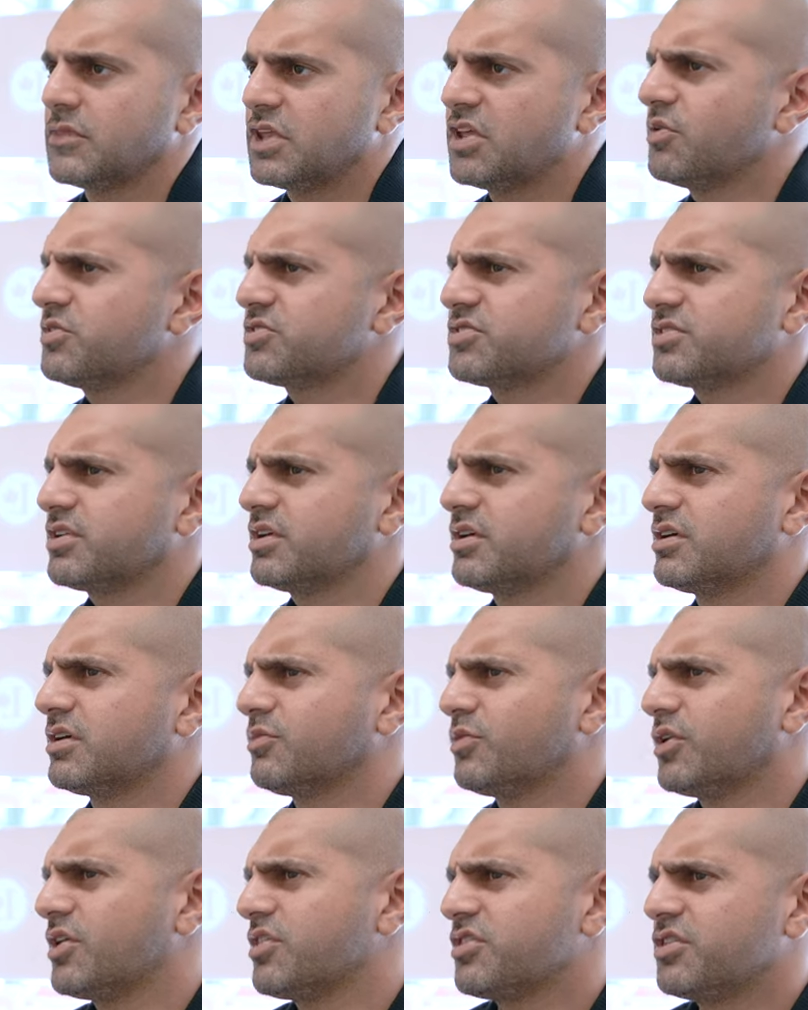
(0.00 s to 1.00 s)
that was like
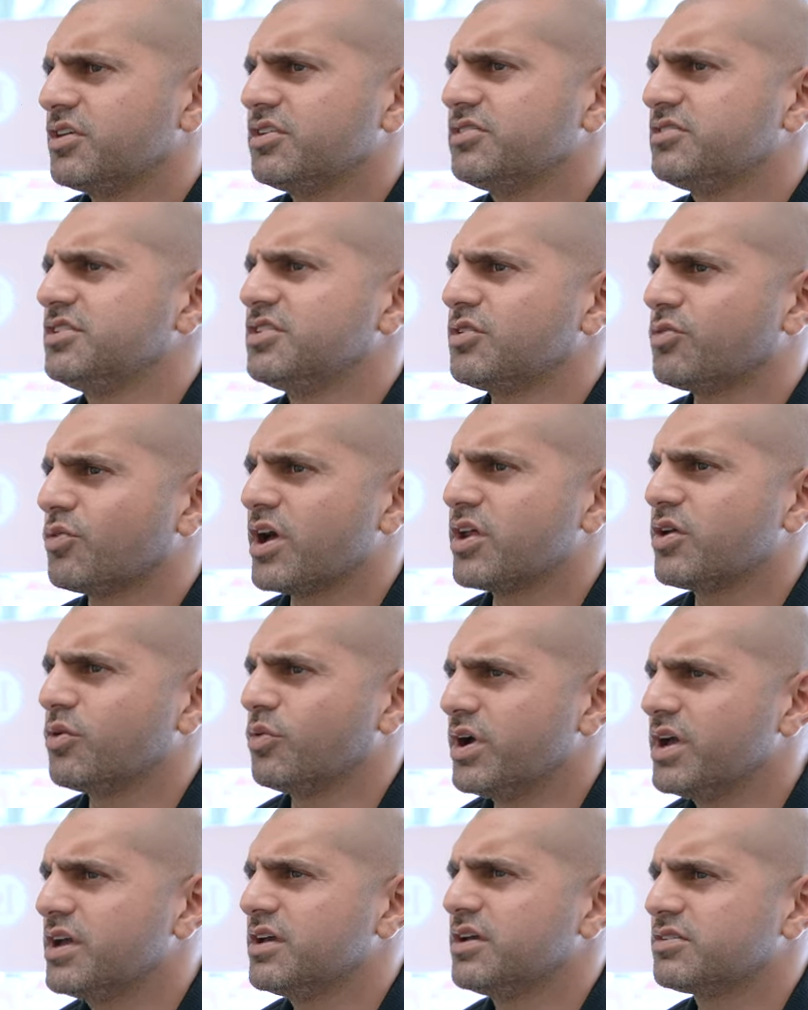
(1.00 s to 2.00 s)
one of the things he did right
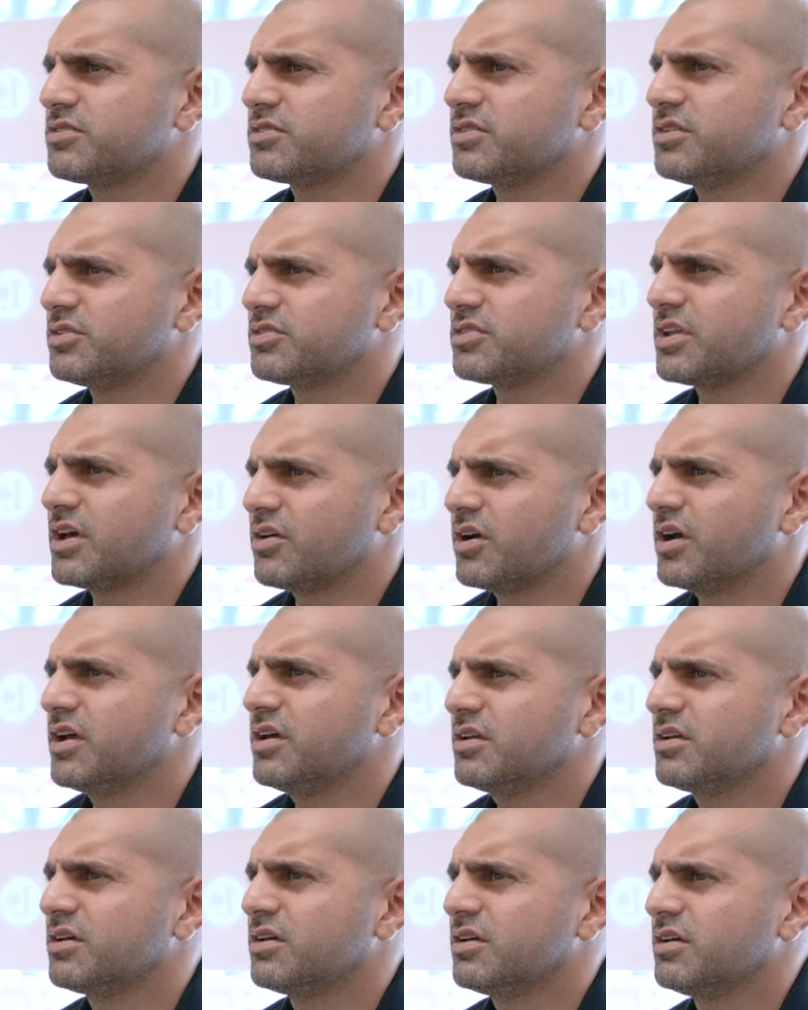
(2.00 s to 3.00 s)
away, isn't that
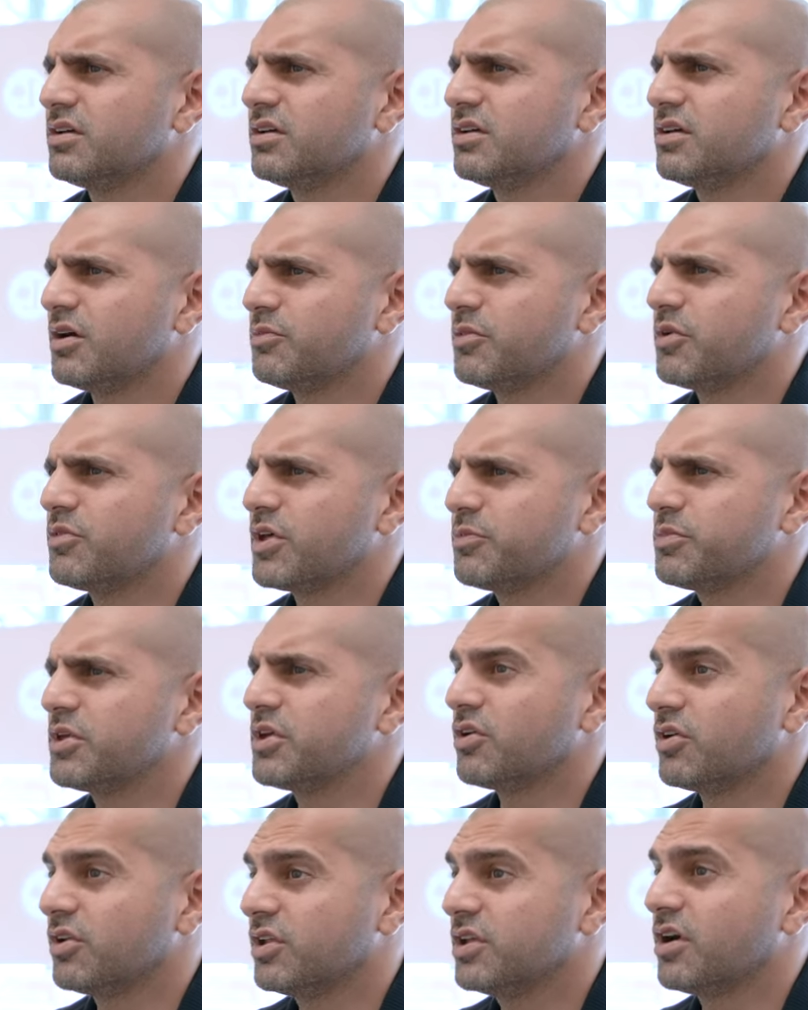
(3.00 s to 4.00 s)
right? I remember that
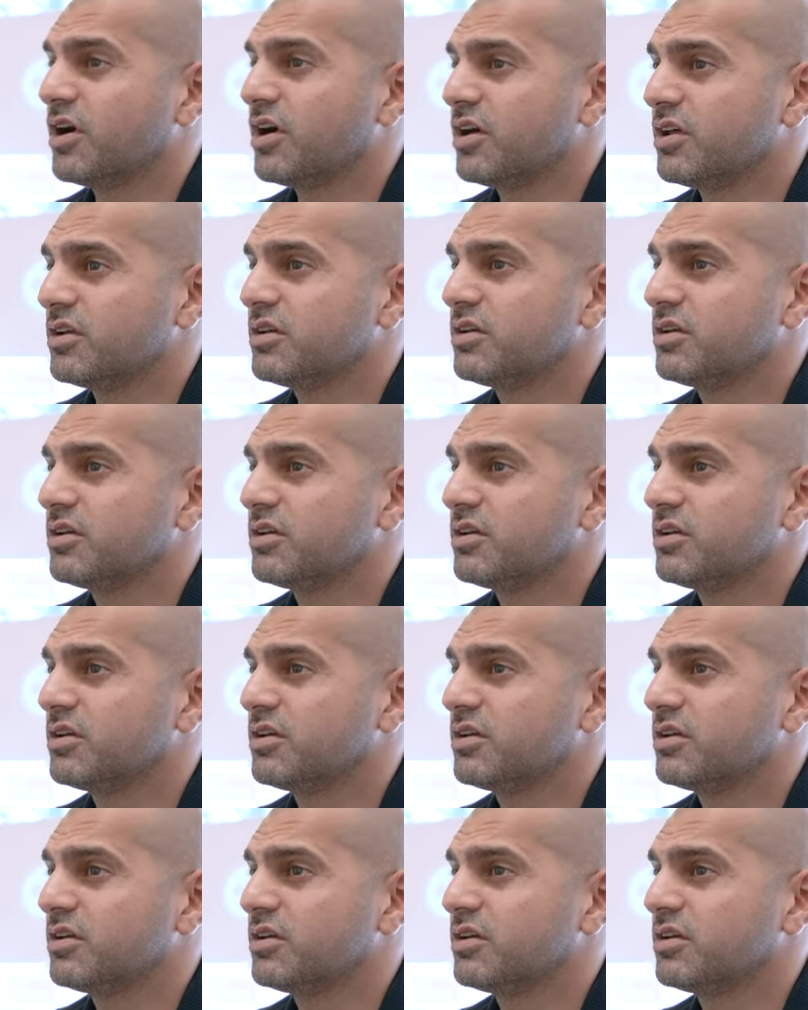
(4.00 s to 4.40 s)
being early on.